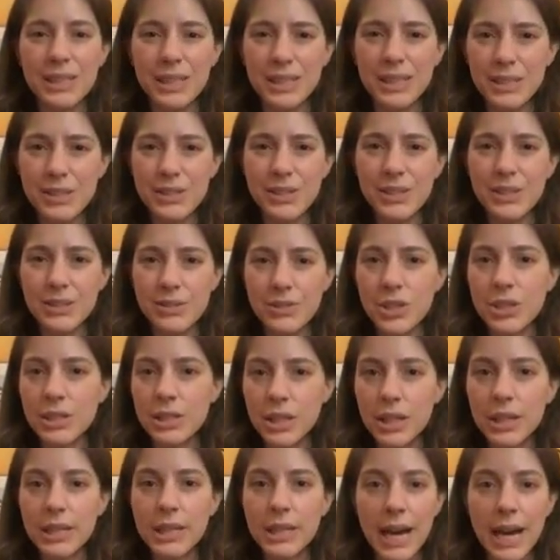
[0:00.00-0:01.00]
it is
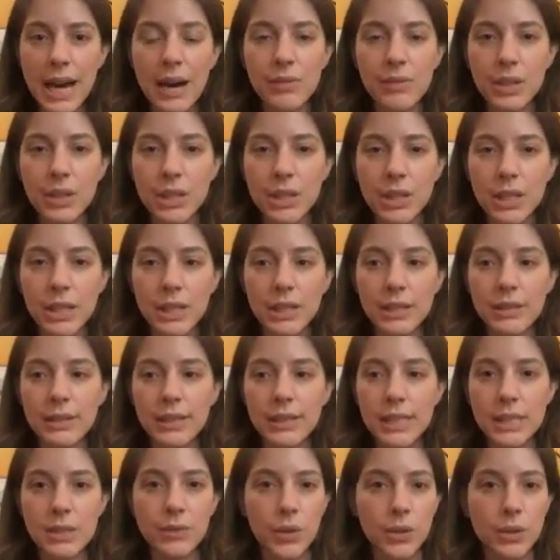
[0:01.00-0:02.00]
just good to have a good
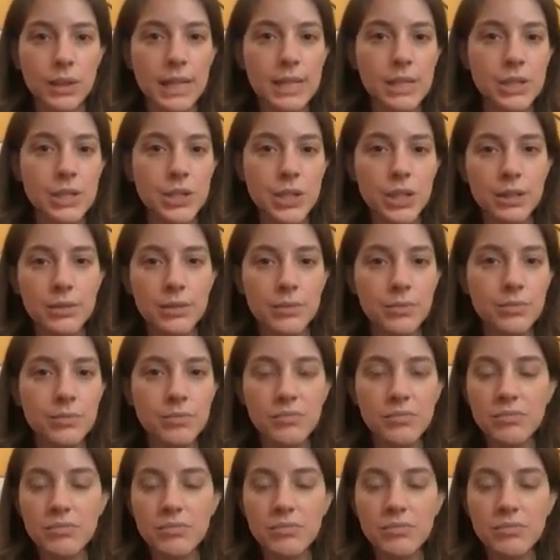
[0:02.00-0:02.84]
exfoliation